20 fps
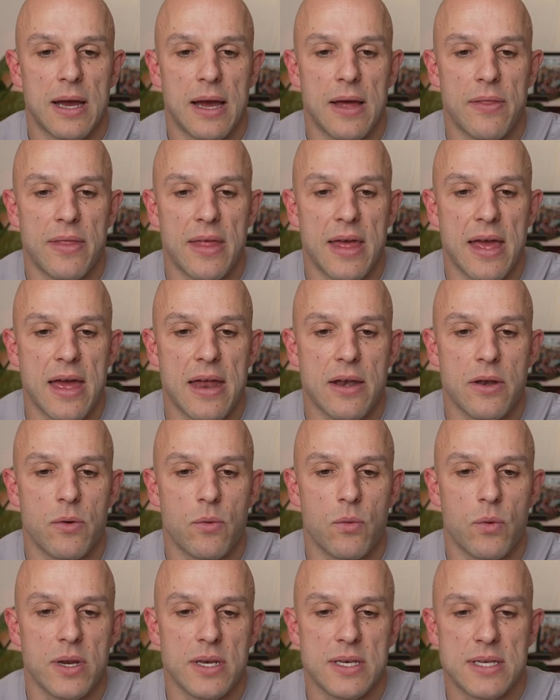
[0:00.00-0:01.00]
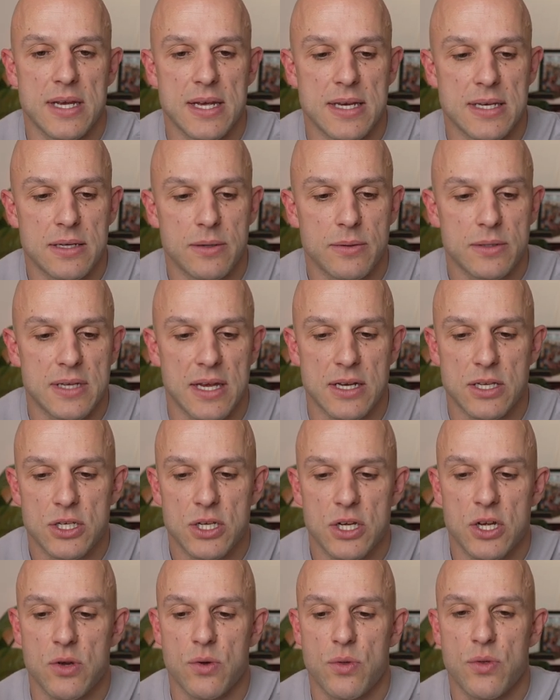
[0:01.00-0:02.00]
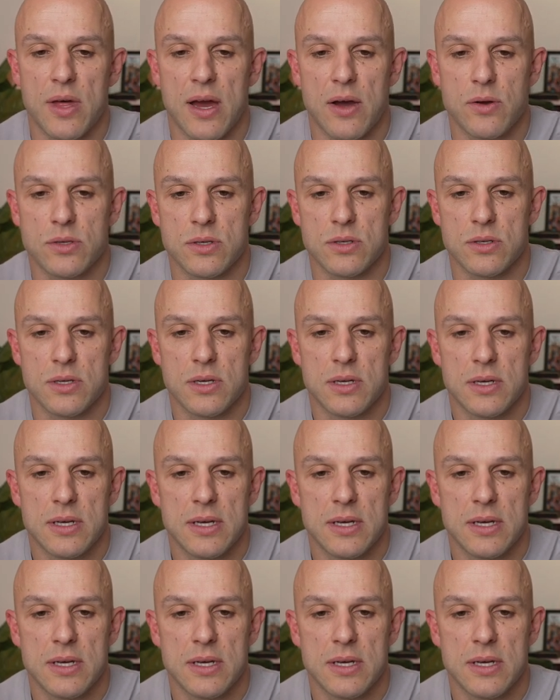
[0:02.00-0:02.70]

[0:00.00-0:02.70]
and then we did say £2,000